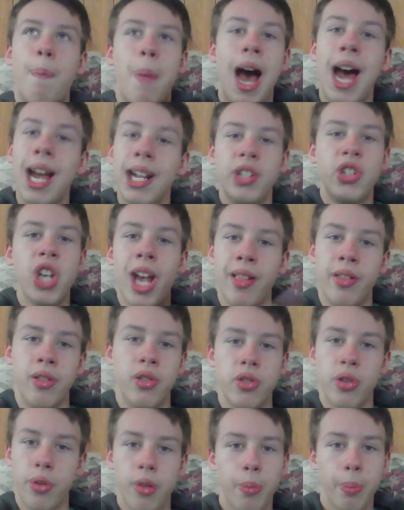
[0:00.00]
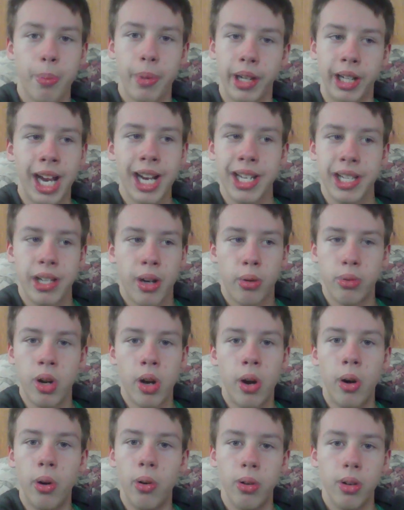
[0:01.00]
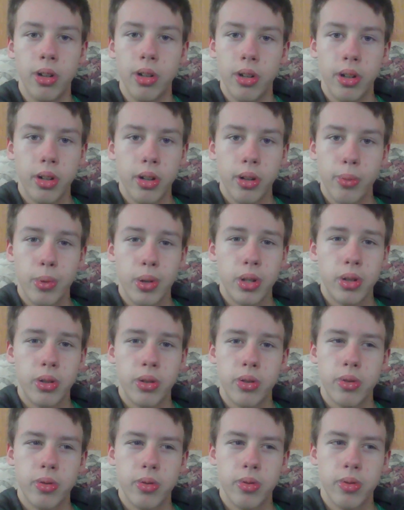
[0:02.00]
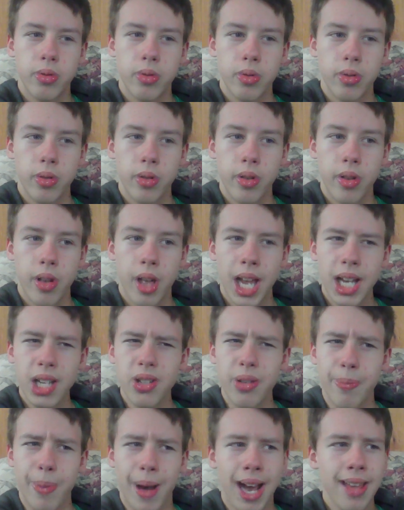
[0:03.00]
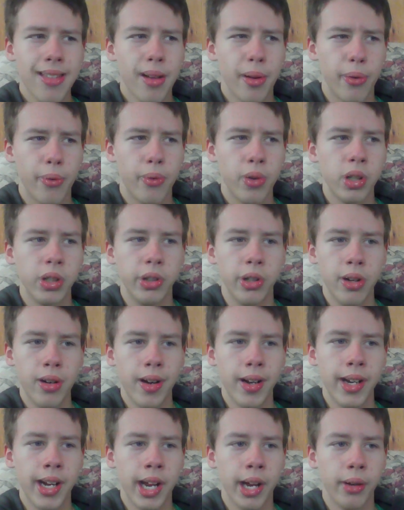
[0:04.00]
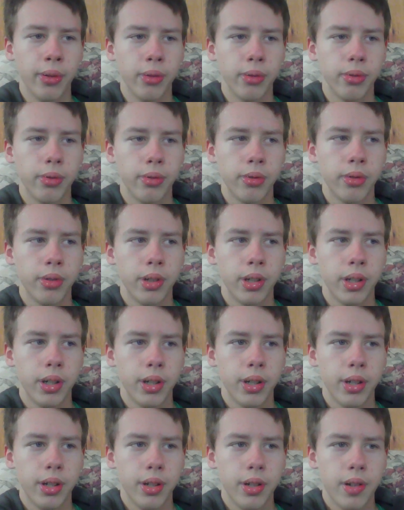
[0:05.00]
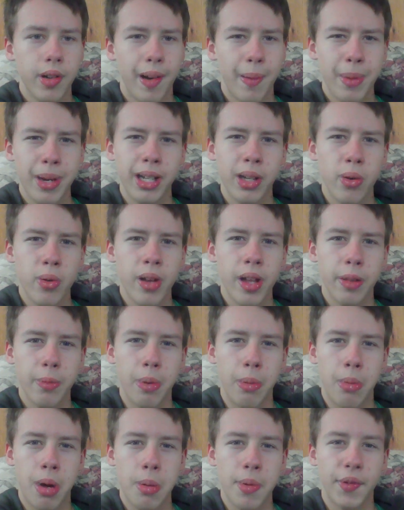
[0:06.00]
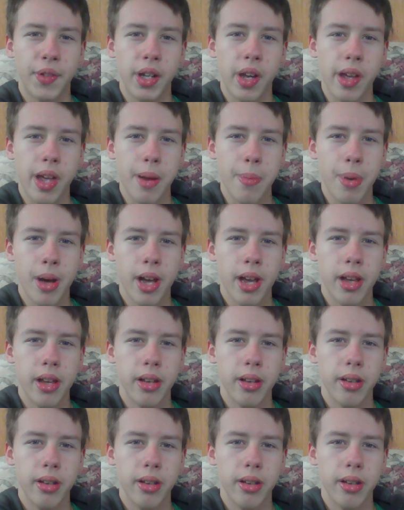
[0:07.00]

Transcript: pie challenge or something. I don't know. Which, actually, pie sounds really good right now. I might go ask my mom if I could get pie.